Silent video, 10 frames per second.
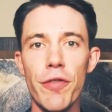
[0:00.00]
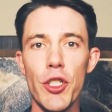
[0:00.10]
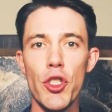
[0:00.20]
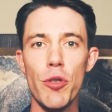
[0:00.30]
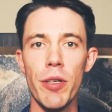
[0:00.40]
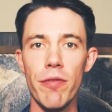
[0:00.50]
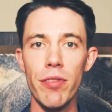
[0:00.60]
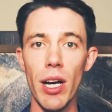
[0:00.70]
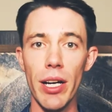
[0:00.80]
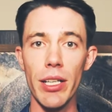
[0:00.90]
of instrument
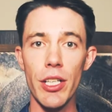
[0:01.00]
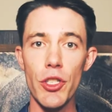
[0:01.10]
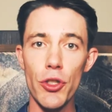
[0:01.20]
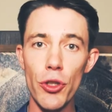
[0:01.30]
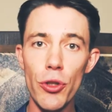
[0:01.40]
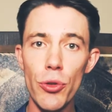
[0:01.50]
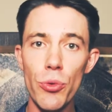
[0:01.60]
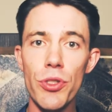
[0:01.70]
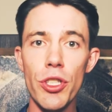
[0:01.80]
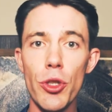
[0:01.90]
flying is you
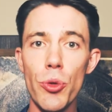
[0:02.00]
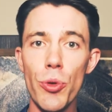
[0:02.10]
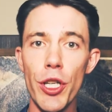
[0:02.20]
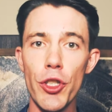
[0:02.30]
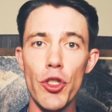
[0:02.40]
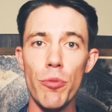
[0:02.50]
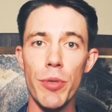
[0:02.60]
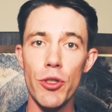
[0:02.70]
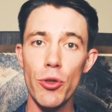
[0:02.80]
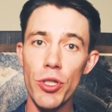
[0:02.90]
use these three
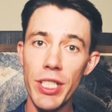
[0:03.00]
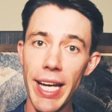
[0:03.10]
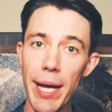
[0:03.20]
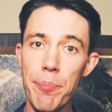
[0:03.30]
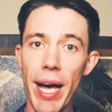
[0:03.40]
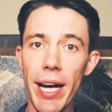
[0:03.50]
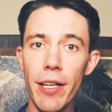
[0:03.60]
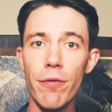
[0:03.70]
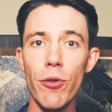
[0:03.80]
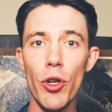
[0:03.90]
instruments to scan
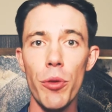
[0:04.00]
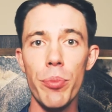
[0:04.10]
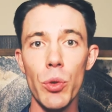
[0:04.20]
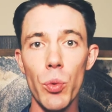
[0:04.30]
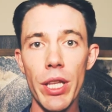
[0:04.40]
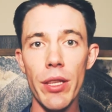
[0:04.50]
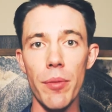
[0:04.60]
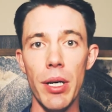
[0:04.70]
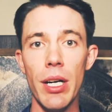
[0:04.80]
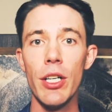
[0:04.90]
back and forth between
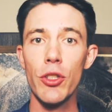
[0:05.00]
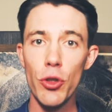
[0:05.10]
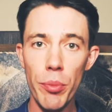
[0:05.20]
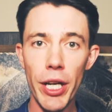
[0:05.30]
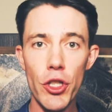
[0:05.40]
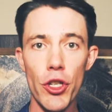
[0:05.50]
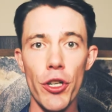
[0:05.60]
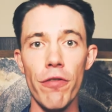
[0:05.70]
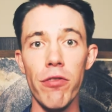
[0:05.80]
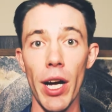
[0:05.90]
them to make sure
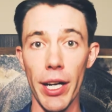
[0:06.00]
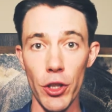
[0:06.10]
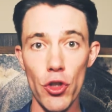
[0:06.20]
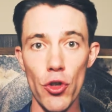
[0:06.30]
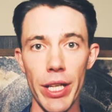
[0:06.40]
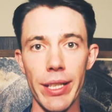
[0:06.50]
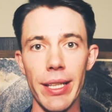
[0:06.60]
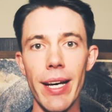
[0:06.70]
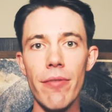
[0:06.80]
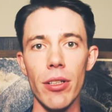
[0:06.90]
you're flying straight
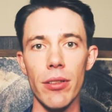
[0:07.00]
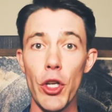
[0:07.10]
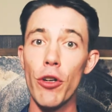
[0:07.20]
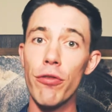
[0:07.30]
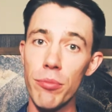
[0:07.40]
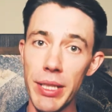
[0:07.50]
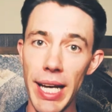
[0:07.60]
and level. You go from